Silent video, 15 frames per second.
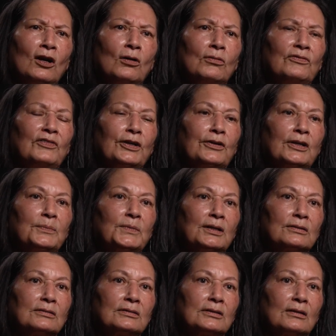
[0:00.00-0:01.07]
Oh, very
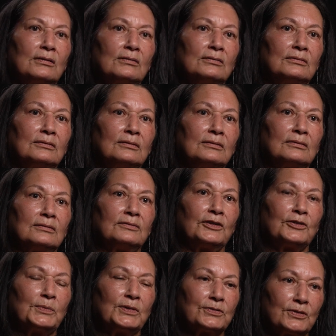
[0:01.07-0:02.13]
much so.
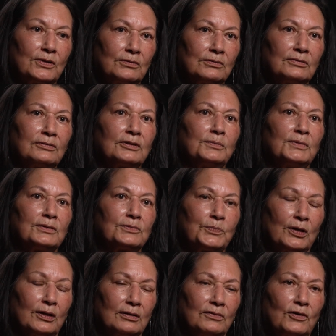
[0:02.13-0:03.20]
Very much so. Very much
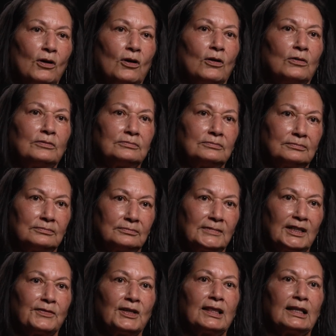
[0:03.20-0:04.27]
proud of
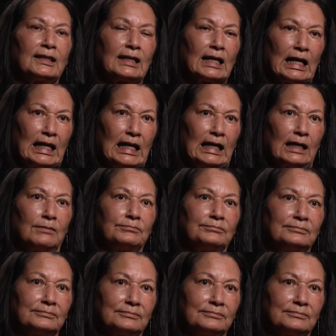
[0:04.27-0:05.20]
everything that I am.